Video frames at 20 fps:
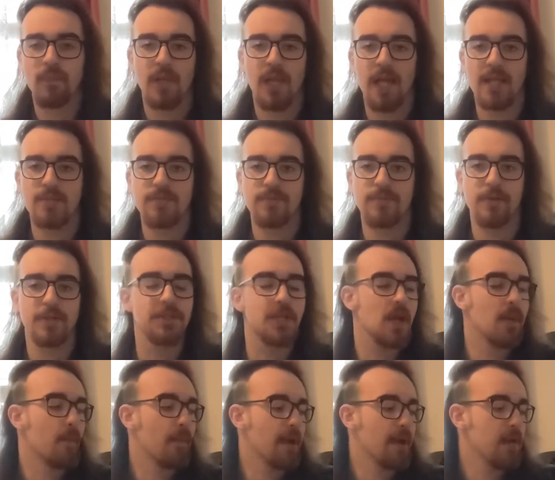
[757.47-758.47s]
That's the first
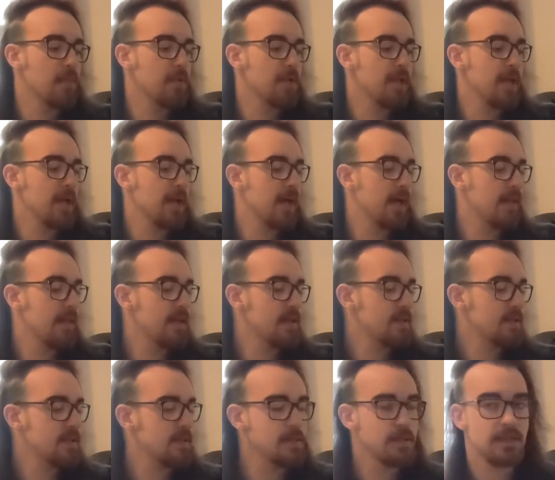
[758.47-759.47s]
time around, but yeah,
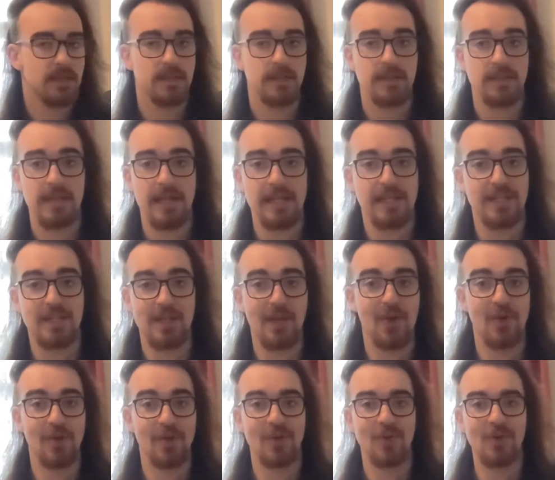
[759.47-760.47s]
that's the
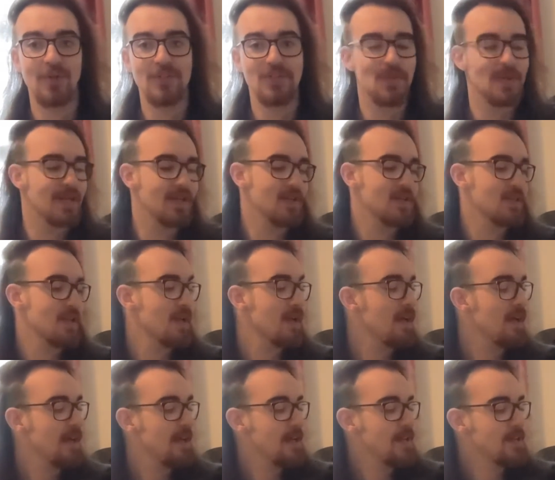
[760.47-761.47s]
only chords that we use.
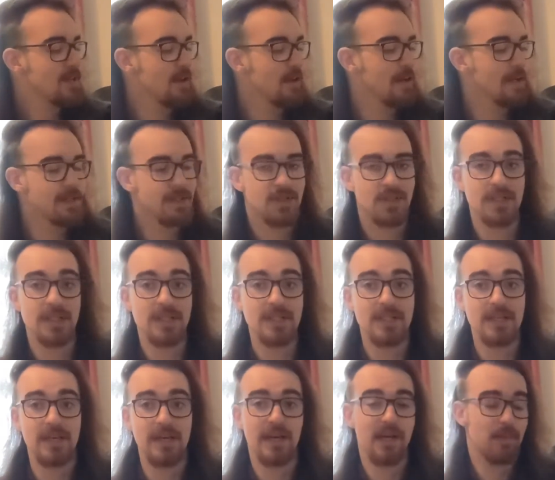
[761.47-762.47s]
So it's just
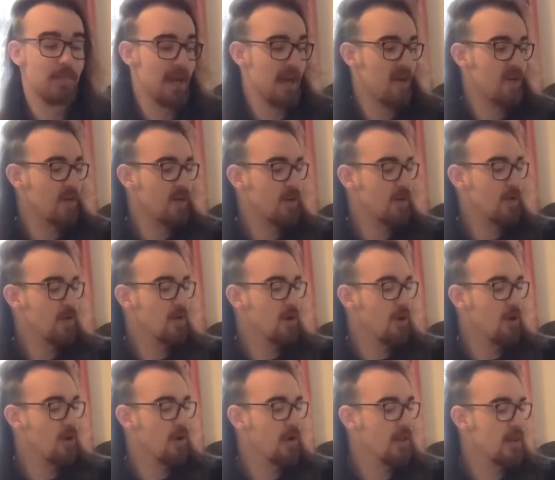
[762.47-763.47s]
a power chord
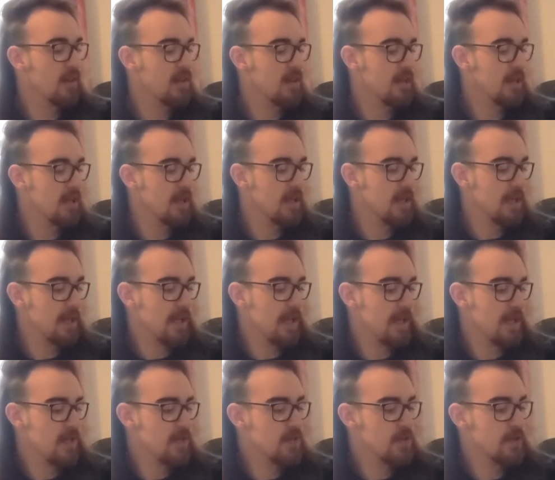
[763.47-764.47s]
on the
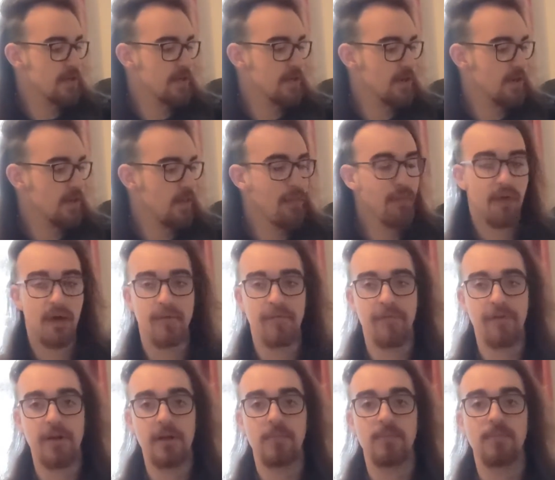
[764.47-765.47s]
E string on the 3rd
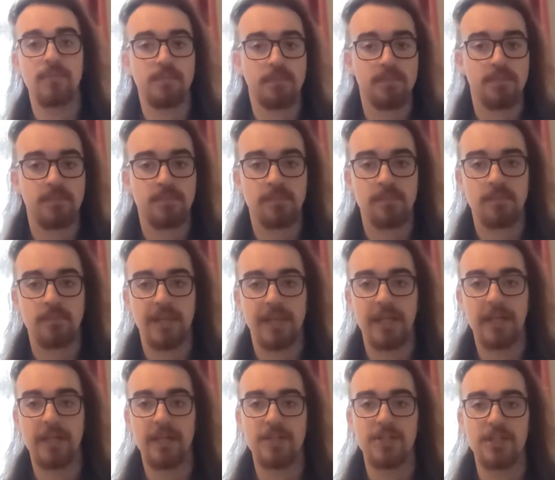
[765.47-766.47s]
fret,
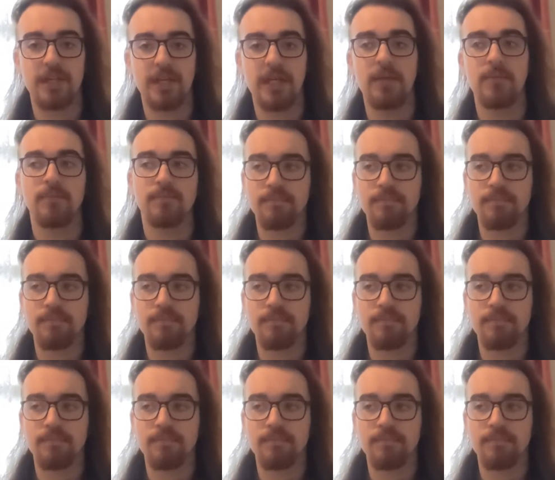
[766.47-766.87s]
making a G.